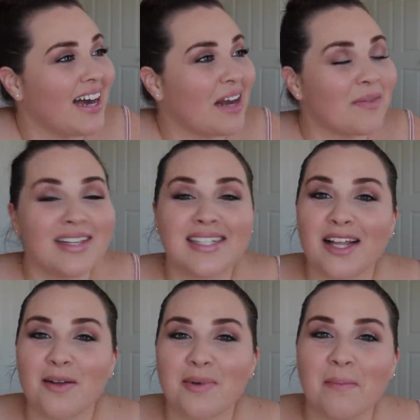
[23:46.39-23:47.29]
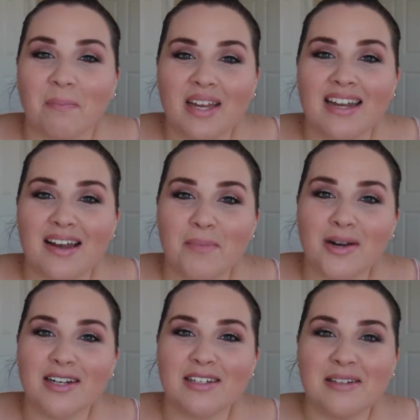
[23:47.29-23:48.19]
I don't really celebrate big
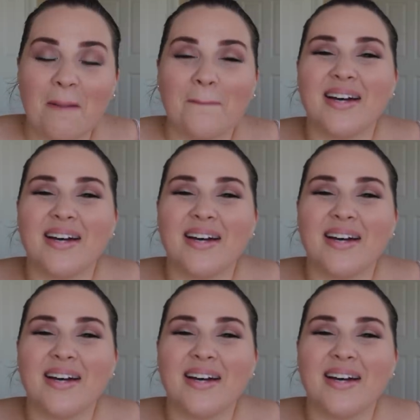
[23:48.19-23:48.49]
numbers,